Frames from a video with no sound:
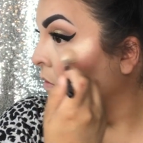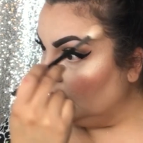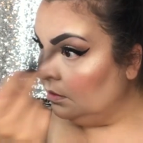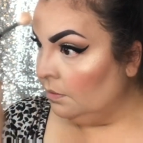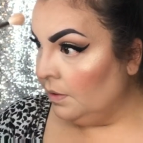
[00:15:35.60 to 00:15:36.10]
A
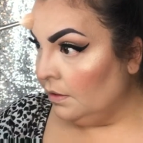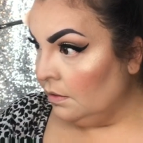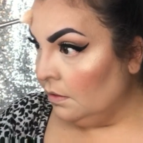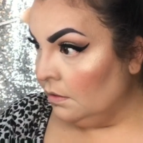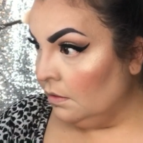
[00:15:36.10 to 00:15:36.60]
little bit
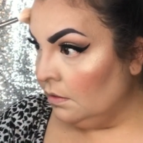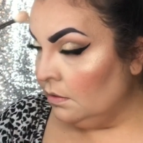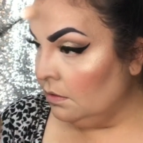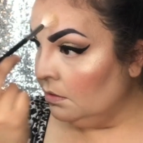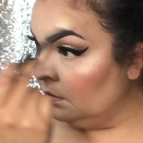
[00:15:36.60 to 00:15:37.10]

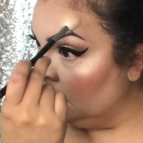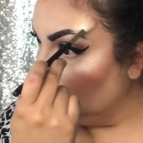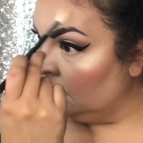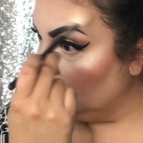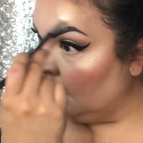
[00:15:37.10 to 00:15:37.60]
on
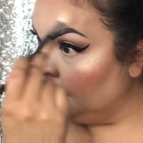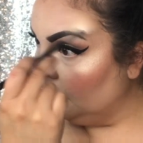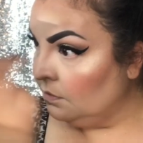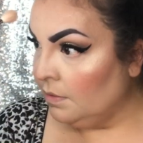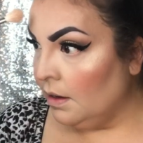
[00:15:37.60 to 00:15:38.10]
the tops
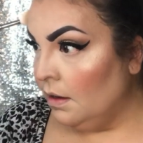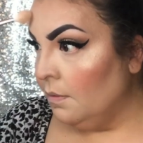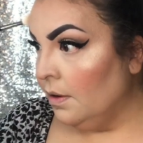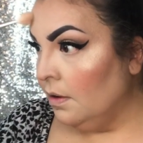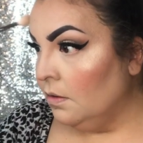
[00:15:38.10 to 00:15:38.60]
of my
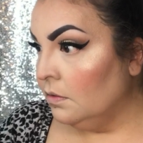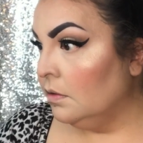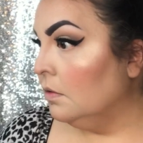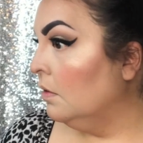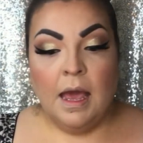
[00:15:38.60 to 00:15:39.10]
eyebrows.